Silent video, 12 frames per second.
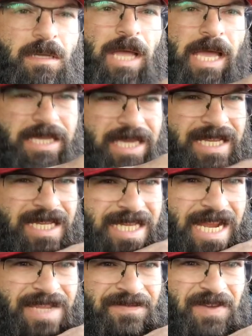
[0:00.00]
Hey, Kinley
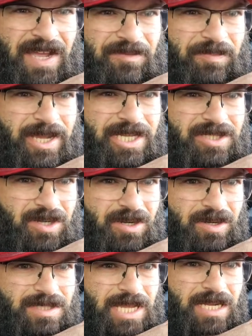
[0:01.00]
95 Petro,
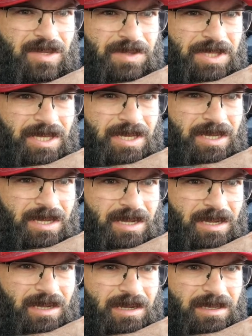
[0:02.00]
is that on
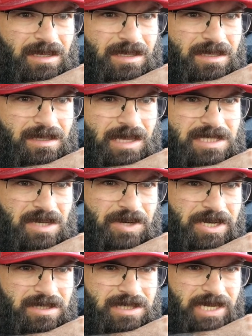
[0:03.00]
the, that's on
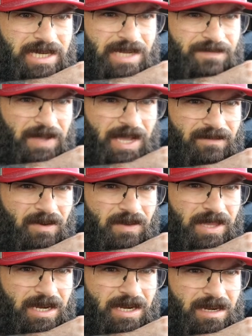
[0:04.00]
Interstate 95 over
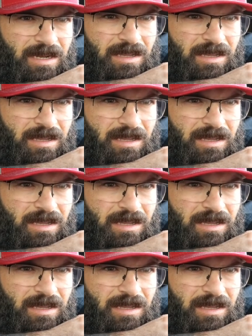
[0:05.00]
there?